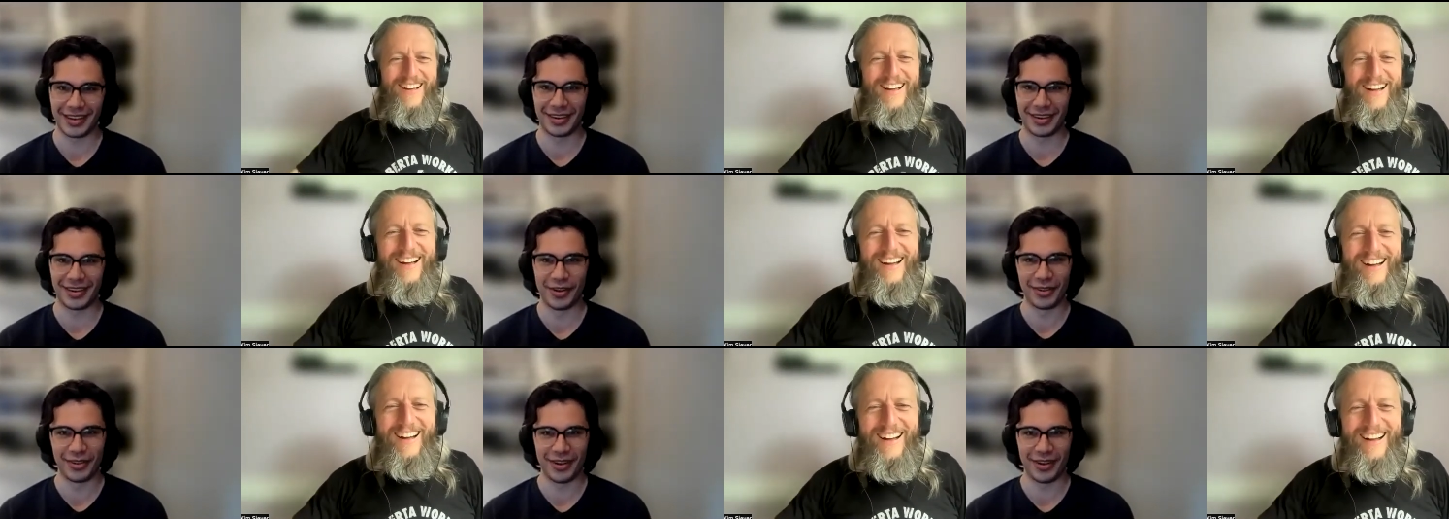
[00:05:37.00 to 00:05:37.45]
Speaker 1: I know a
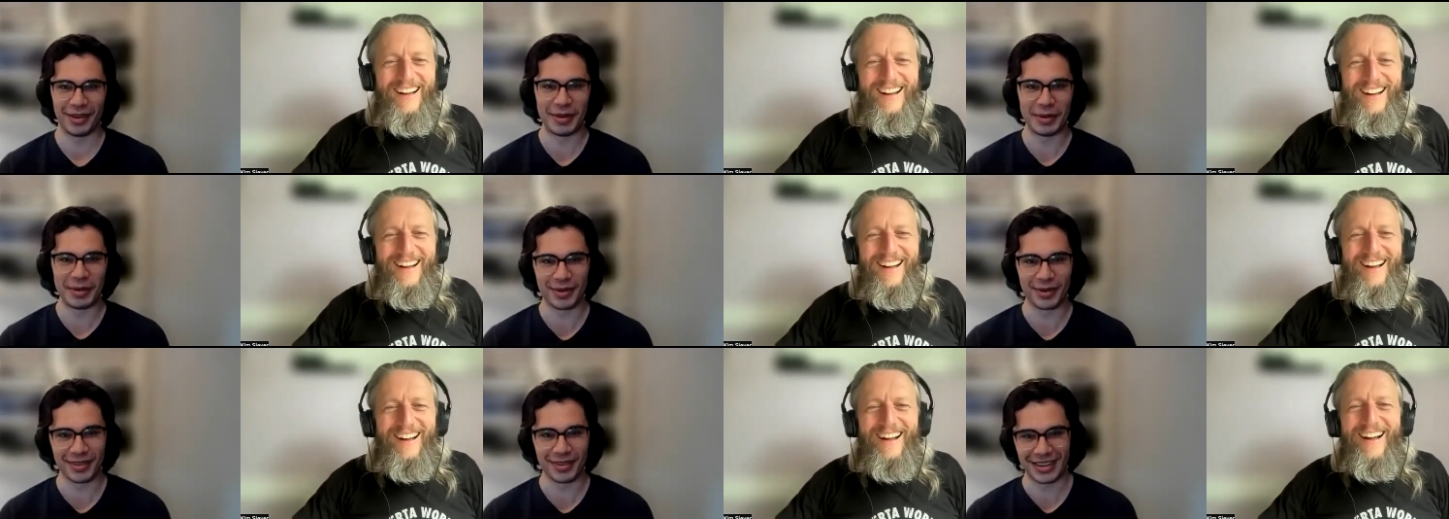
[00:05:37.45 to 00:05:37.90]
lot of
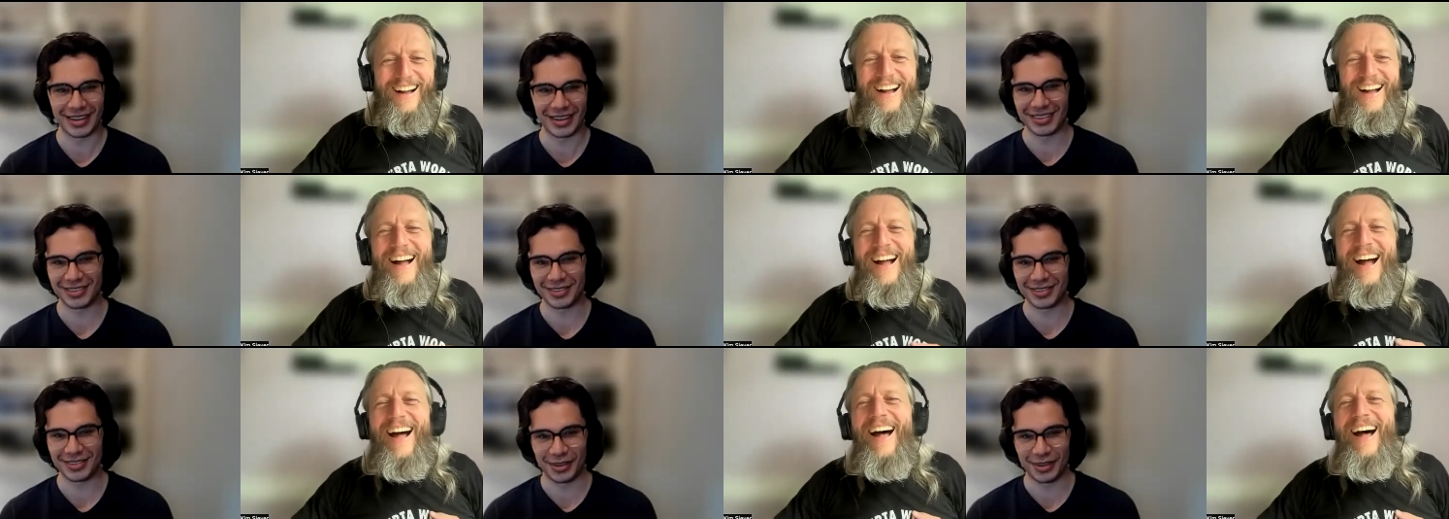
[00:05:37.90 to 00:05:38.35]
people like
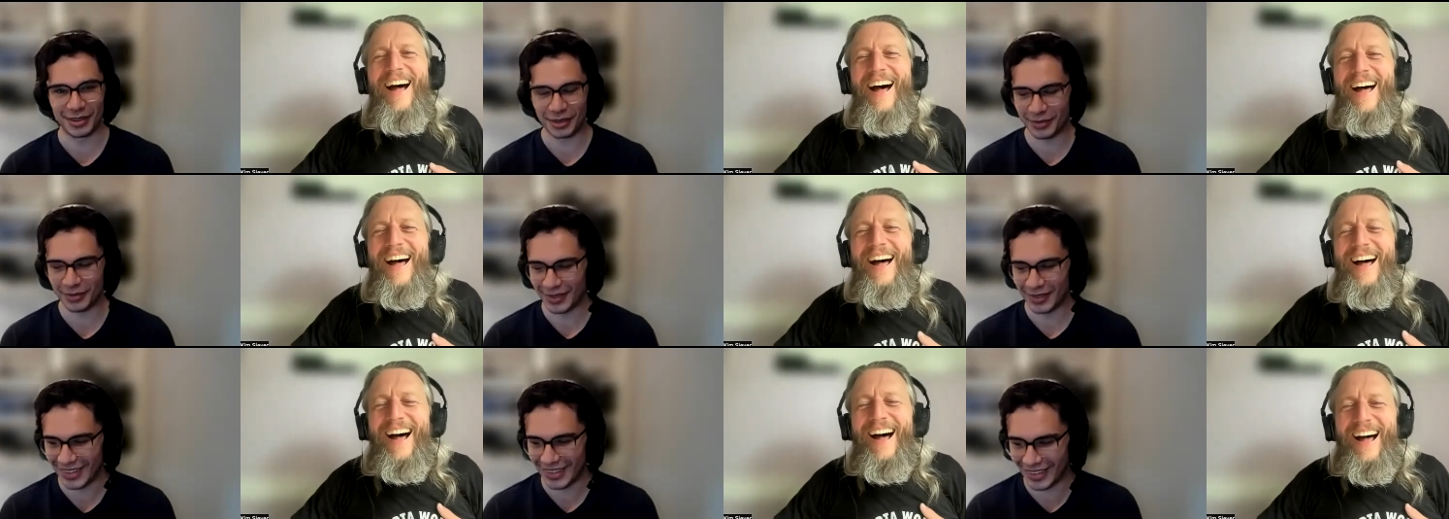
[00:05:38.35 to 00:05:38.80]
nostalgic for
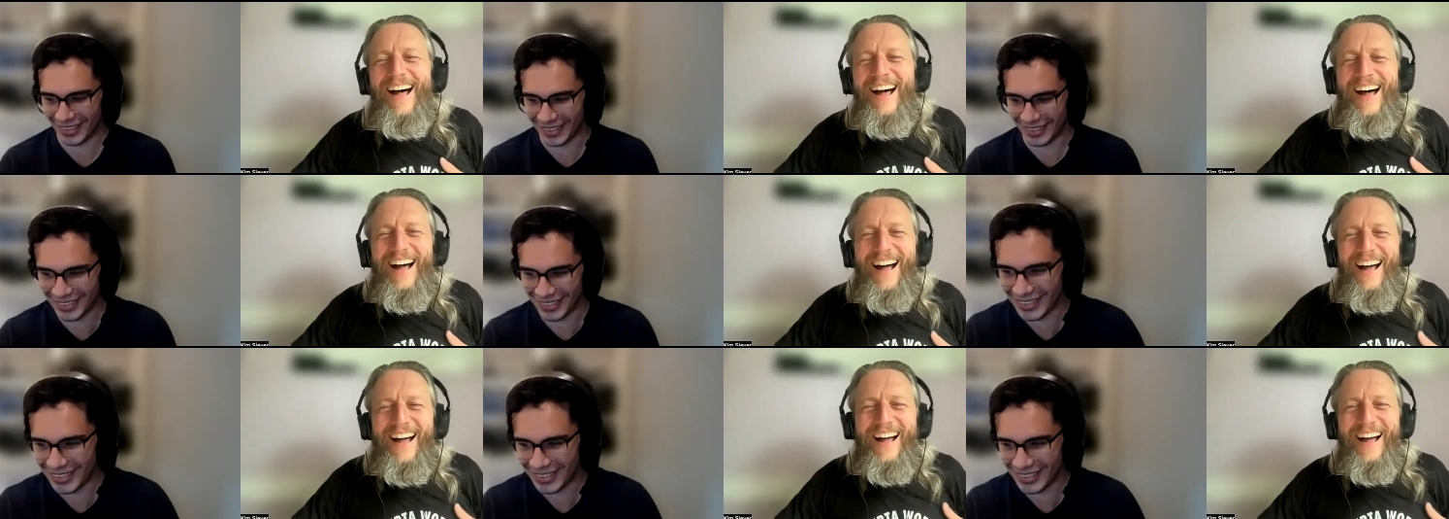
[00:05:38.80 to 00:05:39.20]
Zellers.